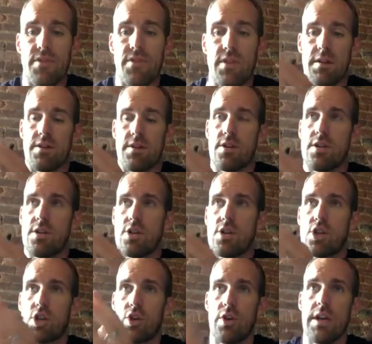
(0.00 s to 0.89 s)
to
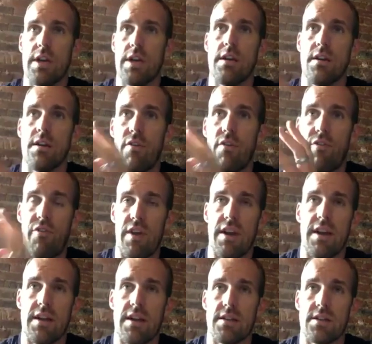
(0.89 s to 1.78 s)
treat your
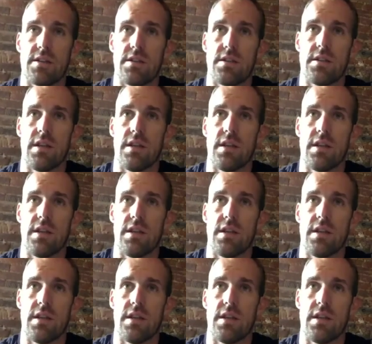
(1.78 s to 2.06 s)
fitness